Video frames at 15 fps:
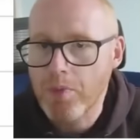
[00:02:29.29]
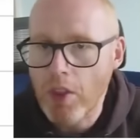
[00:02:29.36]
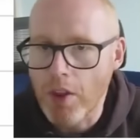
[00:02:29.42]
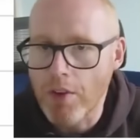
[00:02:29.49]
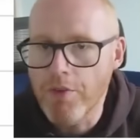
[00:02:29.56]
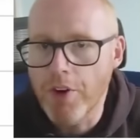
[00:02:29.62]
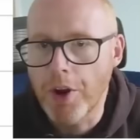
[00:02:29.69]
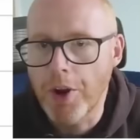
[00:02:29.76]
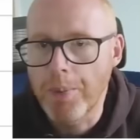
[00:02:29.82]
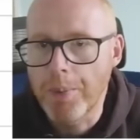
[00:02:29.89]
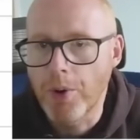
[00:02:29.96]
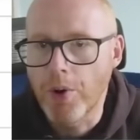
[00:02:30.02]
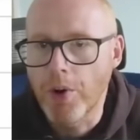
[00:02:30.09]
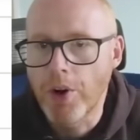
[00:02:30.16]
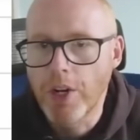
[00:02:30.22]
very
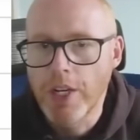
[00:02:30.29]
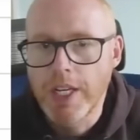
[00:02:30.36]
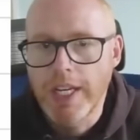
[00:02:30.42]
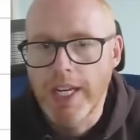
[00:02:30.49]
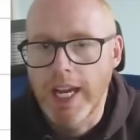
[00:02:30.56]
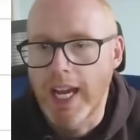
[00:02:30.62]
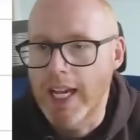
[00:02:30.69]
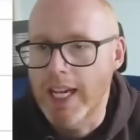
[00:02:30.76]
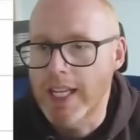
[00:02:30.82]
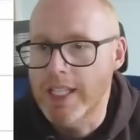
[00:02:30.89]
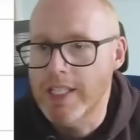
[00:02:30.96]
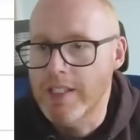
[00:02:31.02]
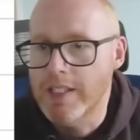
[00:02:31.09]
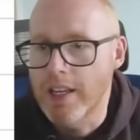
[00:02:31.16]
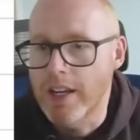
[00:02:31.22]
poor,
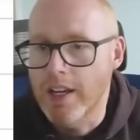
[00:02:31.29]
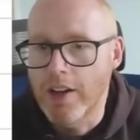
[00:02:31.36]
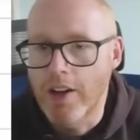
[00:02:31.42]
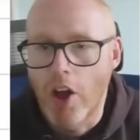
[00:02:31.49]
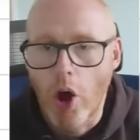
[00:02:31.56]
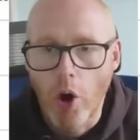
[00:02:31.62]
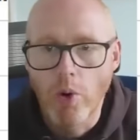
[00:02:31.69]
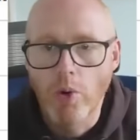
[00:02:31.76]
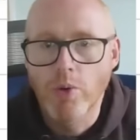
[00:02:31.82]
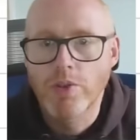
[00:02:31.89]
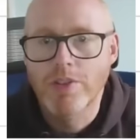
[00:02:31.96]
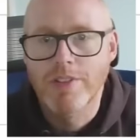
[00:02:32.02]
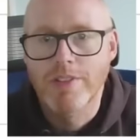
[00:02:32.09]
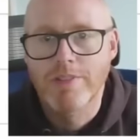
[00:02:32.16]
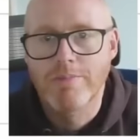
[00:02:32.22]
and
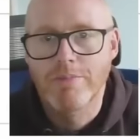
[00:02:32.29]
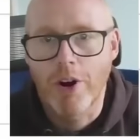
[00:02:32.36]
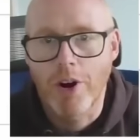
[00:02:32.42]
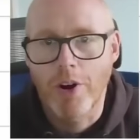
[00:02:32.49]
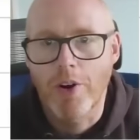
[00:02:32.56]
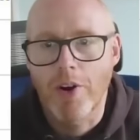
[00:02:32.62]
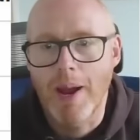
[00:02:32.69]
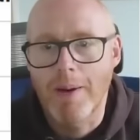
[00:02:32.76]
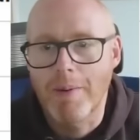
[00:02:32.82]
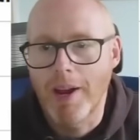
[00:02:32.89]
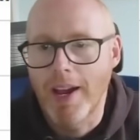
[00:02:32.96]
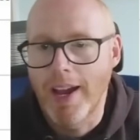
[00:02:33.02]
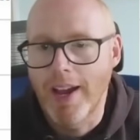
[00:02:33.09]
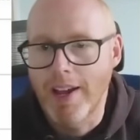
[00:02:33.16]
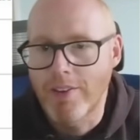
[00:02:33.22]
old programmer
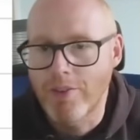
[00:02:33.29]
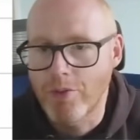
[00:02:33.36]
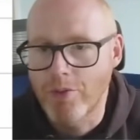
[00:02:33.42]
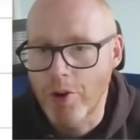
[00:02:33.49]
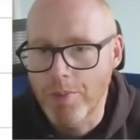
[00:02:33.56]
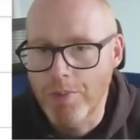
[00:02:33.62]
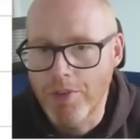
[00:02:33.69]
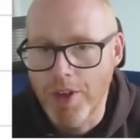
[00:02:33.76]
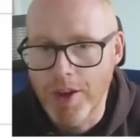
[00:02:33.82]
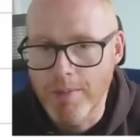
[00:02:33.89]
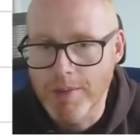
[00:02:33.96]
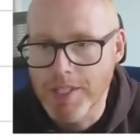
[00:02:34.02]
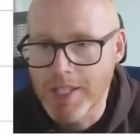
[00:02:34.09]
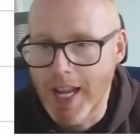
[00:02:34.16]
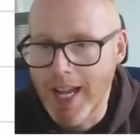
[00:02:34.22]
and room
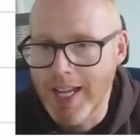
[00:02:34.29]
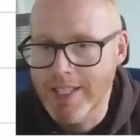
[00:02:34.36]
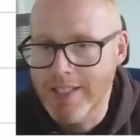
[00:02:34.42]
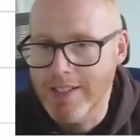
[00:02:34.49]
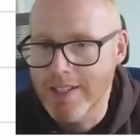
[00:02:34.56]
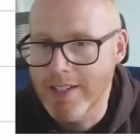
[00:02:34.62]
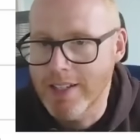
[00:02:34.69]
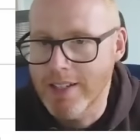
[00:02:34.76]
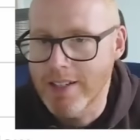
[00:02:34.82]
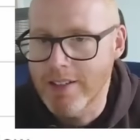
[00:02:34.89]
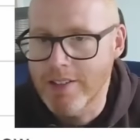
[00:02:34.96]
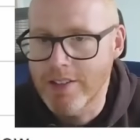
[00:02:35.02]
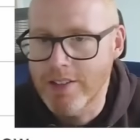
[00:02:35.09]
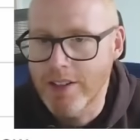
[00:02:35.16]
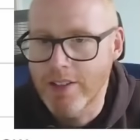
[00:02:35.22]
thermostat,
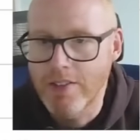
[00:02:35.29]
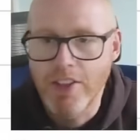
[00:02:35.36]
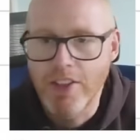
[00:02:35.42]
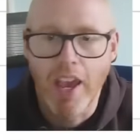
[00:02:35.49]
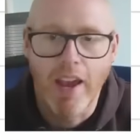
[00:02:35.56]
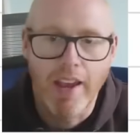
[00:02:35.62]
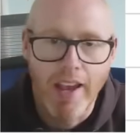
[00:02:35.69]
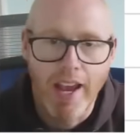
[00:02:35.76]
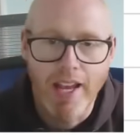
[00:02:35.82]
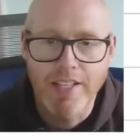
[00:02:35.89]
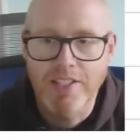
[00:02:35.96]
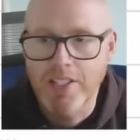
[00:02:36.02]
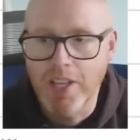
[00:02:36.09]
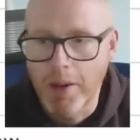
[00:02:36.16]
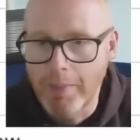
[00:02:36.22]
and yeah, it
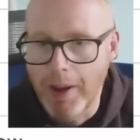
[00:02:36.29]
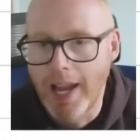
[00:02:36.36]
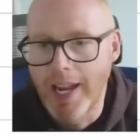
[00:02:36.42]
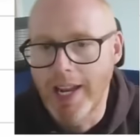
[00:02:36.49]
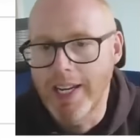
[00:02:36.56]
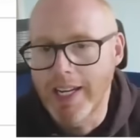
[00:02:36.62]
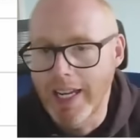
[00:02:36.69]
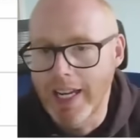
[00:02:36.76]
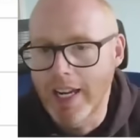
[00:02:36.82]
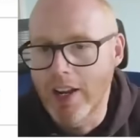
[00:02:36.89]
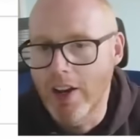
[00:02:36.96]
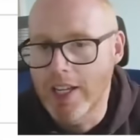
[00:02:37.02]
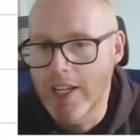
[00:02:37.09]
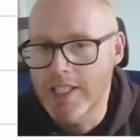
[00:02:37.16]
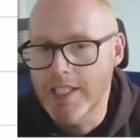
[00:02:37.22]
had some LED
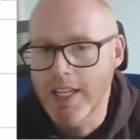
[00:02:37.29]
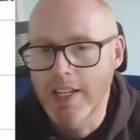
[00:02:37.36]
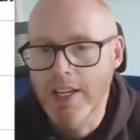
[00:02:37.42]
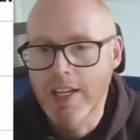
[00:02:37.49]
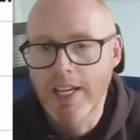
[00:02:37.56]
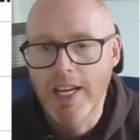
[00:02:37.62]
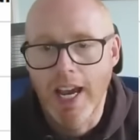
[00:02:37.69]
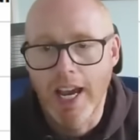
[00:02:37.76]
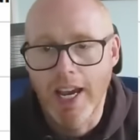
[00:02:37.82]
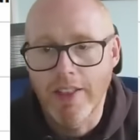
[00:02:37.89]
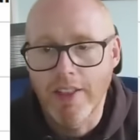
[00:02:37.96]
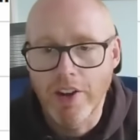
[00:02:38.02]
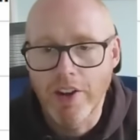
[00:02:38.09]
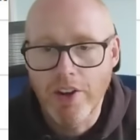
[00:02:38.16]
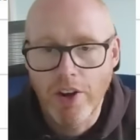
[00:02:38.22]
lighting, and
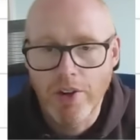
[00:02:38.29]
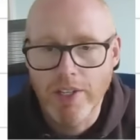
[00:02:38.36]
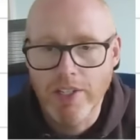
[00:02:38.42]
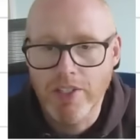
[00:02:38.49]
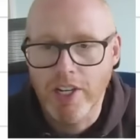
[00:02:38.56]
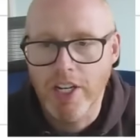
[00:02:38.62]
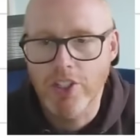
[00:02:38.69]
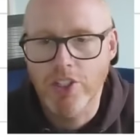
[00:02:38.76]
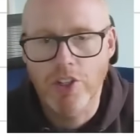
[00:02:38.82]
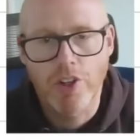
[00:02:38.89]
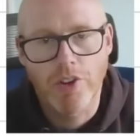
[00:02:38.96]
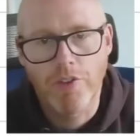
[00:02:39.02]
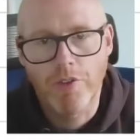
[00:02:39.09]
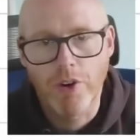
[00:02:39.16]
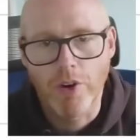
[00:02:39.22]
then no insulation
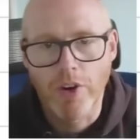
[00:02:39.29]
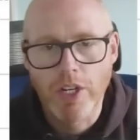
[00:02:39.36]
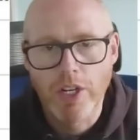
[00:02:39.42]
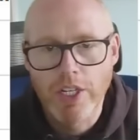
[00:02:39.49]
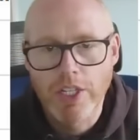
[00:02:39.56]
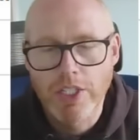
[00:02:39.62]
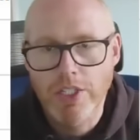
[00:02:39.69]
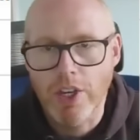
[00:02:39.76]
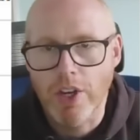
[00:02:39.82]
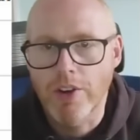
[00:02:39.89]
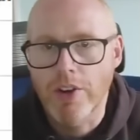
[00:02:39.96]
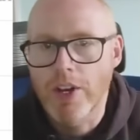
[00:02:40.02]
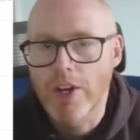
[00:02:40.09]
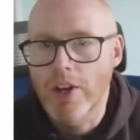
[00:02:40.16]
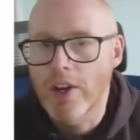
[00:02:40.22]
on the floor. So
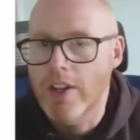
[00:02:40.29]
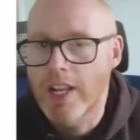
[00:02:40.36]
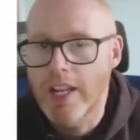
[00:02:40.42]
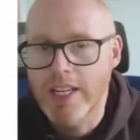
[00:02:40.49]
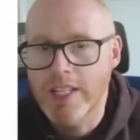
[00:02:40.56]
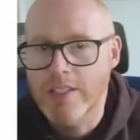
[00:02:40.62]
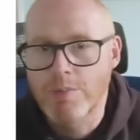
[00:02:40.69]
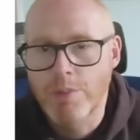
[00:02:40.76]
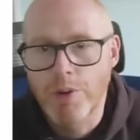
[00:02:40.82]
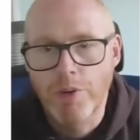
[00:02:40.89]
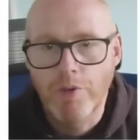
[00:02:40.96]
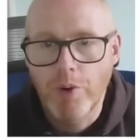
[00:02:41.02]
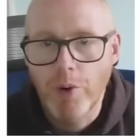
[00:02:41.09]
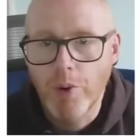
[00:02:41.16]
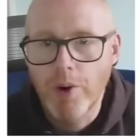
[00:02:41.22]
let's move
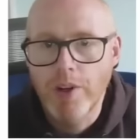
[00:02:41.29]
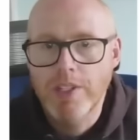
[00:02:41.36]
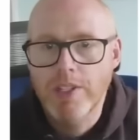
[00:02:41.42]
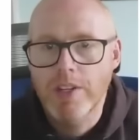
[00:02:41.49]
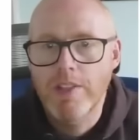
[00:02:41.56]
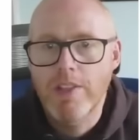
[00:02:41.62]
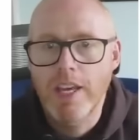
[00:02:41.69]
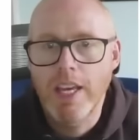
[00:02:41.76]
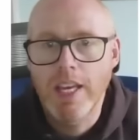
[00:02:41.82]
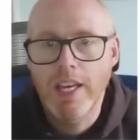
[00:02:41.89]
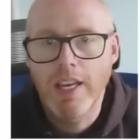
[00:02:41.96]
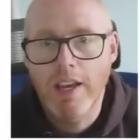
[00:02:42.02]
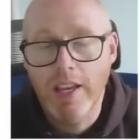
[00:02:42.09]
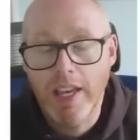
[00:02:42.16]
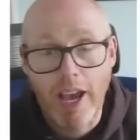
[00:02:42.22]
forward.
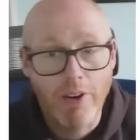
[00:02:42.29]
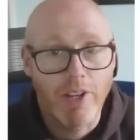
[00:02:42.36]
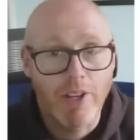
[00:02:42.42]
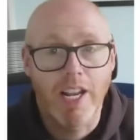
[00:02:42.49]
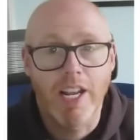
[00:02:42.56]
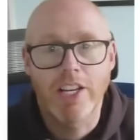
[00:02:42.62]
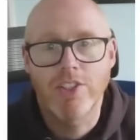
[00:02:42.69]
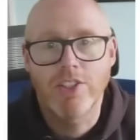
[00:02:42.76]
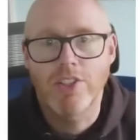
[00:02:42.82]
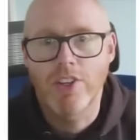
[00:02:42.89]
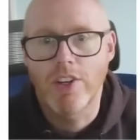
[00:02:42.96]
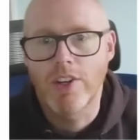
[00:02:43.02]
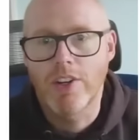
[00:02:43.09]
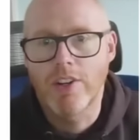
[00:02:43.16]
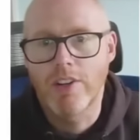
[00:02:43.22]
The
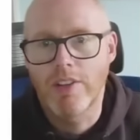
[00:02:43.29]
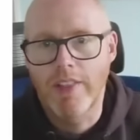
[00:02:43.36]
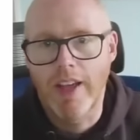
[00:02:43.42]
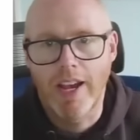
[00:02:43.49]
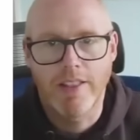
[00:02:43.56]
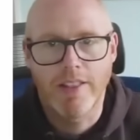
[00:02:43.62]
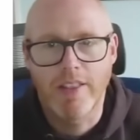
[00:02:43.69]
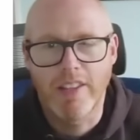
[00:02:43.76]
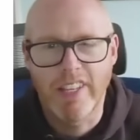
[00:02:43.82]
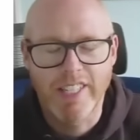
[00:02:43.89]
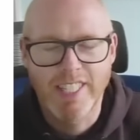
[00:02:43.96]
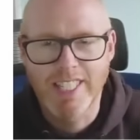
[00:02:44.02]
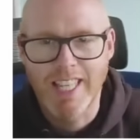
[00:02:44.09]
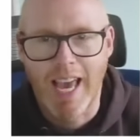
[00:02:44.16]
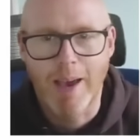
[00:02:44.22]
calculation that the
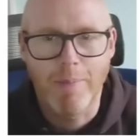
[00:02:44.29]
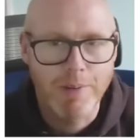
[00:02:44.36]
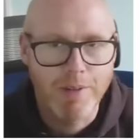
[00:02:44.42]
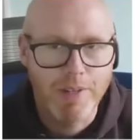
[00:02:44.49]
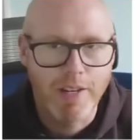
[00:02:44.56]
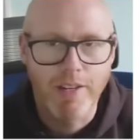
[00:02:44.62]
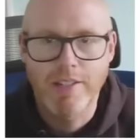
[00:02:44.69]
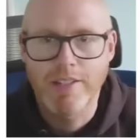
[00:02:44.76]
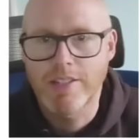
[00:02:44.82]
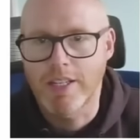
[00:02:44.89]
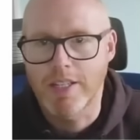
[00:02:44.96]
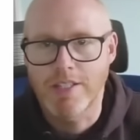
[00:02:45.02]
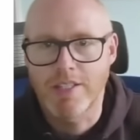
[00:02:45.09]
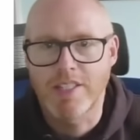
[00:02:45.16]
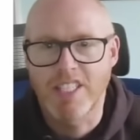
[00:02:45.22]
SAP does,
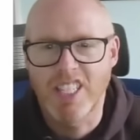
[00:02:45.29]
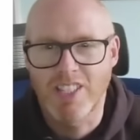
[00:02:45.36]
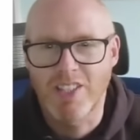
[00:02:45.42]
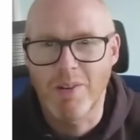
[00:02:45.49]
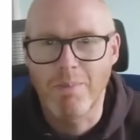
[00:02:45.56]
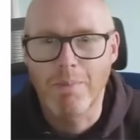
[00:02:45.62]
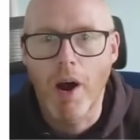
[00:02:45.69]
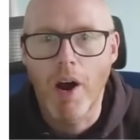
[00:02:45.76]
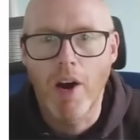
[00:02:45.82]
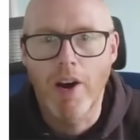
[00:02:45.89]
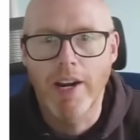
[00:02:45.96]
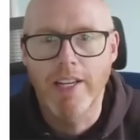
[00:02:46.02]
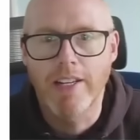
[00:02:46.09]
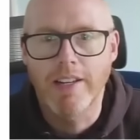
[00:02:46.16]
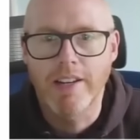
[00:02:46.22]
that's the system
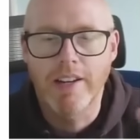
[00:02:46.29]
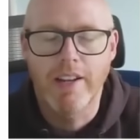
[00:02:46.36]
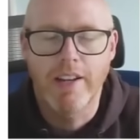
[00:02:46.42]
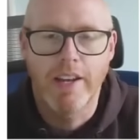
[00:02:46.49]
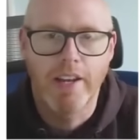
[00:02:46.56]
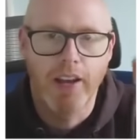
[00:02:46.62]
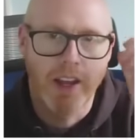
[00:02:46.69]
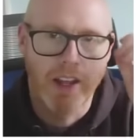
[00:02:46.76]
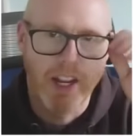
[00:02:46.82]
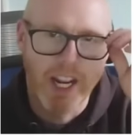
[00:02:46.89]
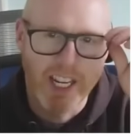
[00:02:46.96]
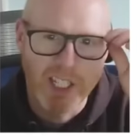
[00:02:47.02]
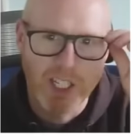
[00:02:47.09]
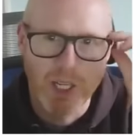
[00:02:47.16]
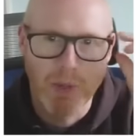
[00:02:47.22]
behind an
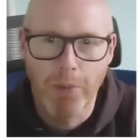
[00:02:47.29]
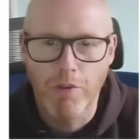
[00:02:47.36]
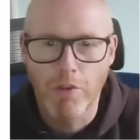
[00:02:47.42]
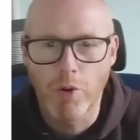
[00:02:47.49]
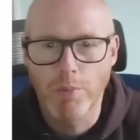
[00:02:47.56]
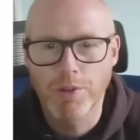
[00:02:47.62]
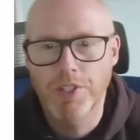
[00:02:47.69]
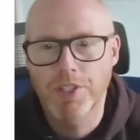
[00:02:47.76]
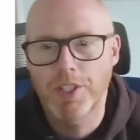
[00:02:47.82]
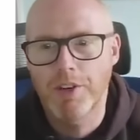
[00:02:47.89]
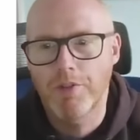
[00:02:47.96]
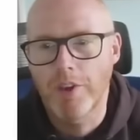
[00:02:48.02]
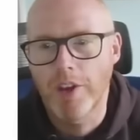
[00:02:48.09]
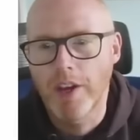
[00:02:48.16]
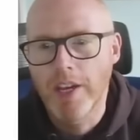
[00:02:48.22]
energy performance
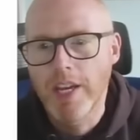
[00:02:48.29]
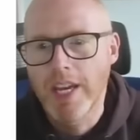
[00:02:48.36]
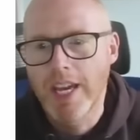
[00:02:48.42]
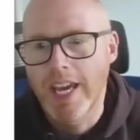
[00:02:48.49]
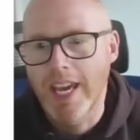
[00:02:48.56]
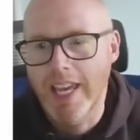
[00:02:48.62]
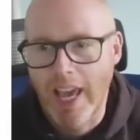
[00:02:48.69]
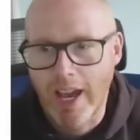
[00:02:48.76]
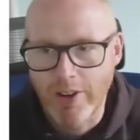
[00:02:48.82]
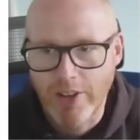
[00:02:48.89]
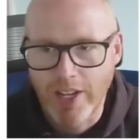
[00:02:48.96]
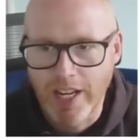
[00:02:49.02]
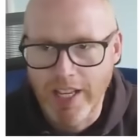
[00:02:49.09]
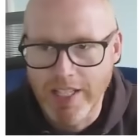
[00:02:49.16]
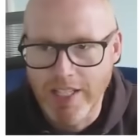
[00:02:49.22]
certificate, it
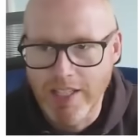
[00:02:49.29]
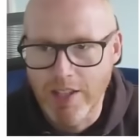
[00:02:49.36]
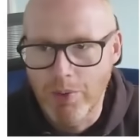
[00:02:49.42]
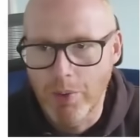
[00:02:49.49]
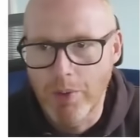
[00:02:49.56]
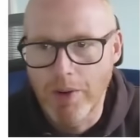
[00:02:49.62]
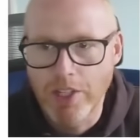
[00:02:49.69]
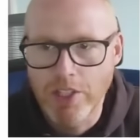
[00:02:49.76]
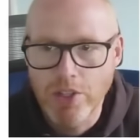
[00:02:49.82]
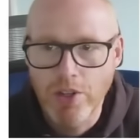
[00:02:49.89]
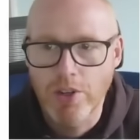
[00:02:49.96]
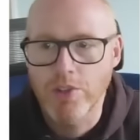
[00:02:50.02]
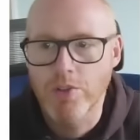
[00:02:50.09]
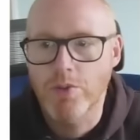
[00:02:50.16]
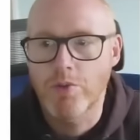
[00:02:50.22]
calculated that we need
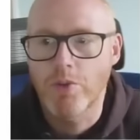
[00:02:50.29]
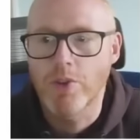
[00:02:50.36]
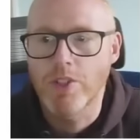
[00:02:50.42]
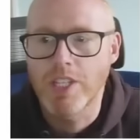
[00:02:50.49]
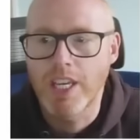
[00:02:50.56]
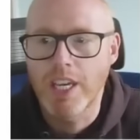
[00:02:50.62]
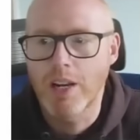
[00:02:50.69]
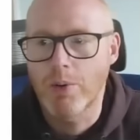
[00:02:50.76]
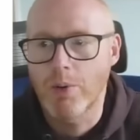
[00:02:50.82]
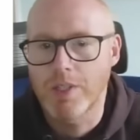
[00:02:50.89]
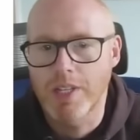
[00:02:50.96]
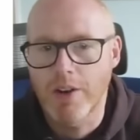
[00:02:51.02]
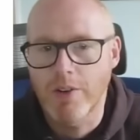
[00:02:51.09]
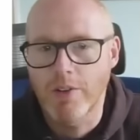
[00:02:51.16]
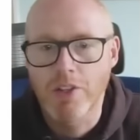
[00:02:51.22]
240
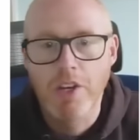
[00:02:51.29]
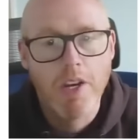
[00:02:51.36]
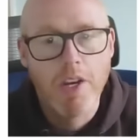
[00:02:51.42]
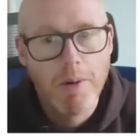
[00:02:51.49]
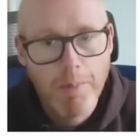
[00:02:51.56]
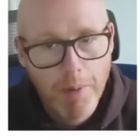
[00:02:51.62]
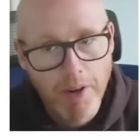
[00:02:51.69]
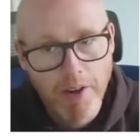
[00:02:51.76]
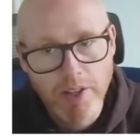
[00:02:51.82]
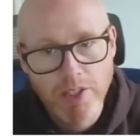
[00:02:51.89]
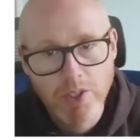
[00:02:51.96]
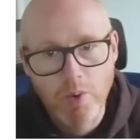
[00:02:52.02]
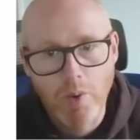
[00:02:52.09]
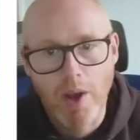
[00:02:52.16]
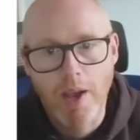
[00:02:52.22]
kilowatt hours per
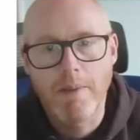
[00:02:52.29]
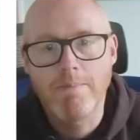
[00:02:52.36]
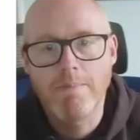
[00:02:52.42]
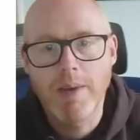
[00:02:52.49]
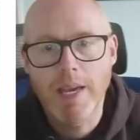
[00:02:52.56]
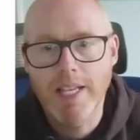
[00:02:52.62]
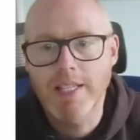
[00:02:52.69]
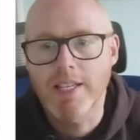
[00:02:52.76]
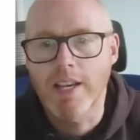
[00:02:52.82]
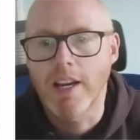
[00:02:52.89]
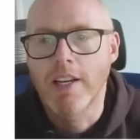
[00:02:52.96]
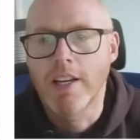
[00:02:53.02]
square meter,